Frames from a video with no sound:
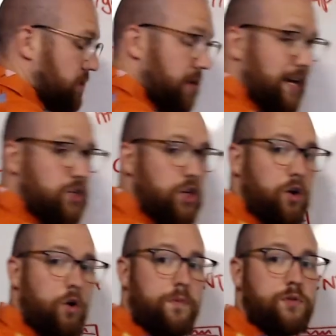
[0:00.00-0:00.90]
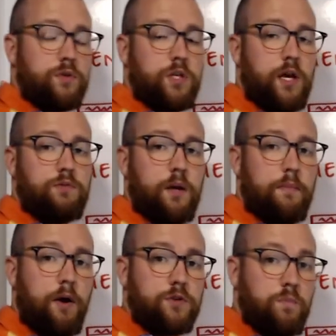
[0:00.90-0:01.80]
actually an open-source language that
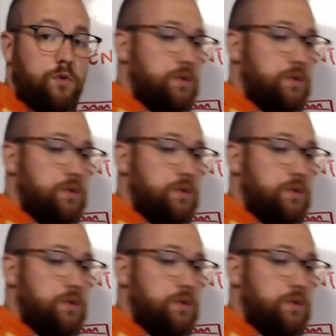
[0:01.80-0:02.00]
powers most of the